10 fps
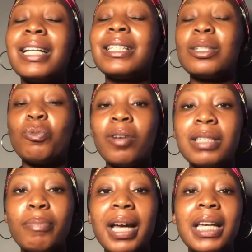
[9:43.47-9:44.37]
It is what's
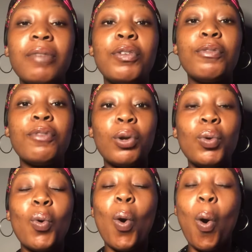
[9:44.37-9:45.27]
buying if you
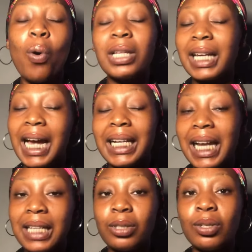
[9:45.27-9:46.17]
follow all the
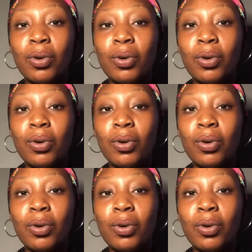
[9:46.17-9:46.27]
guidelines.